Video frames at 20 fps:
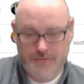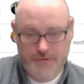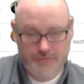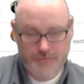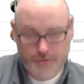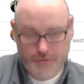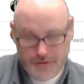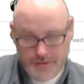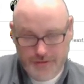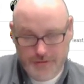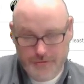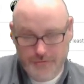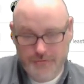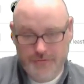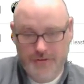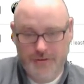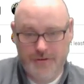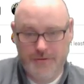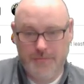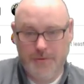which we're going to use
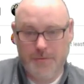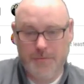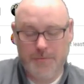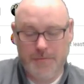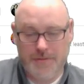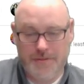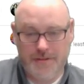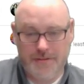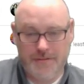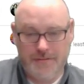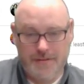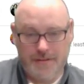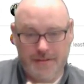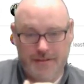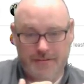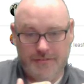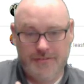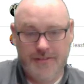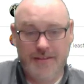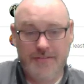here in a moment, but the
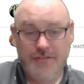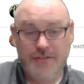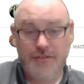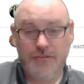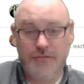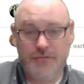extension